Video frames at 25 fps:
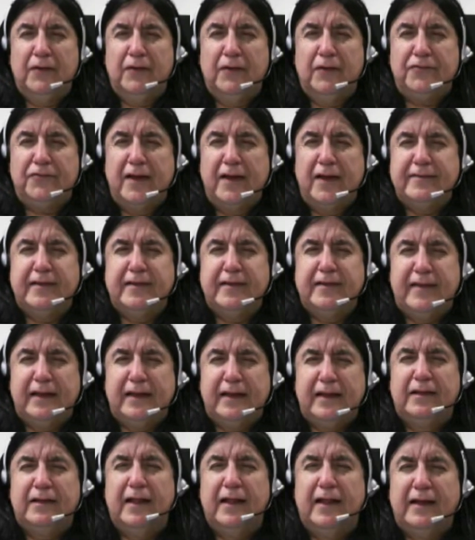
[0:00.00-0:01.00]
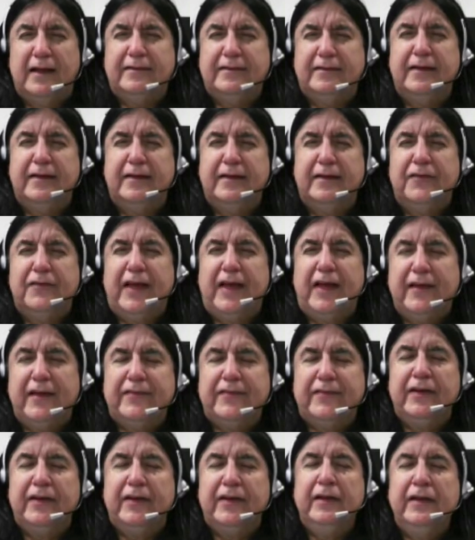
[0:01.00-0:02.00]
transcendental
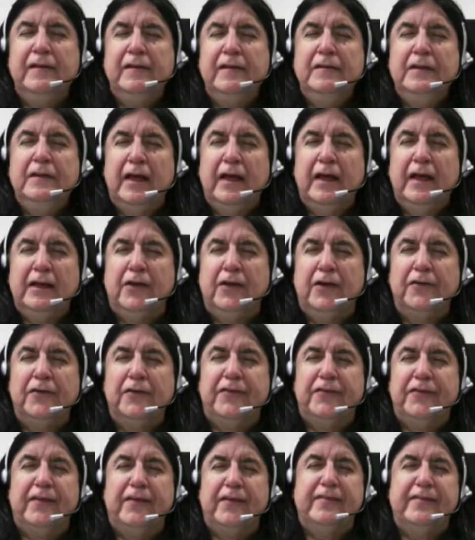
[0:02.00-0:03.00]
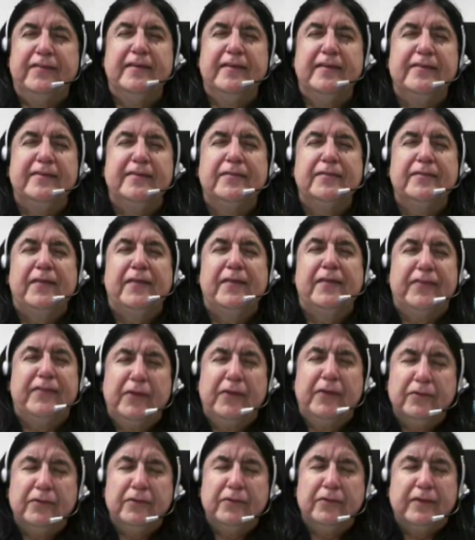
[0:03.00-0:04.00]
identification in consciousness of the thought
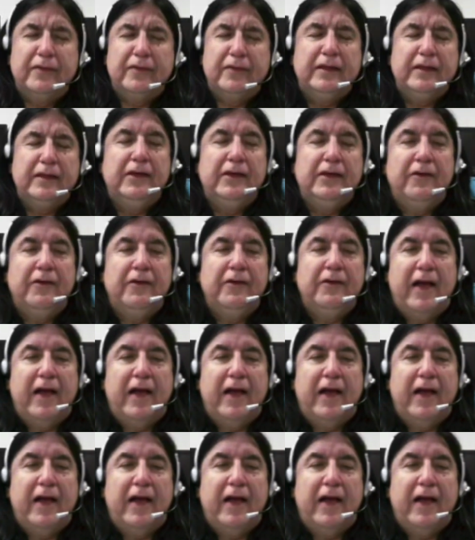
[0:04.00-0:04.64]
that you have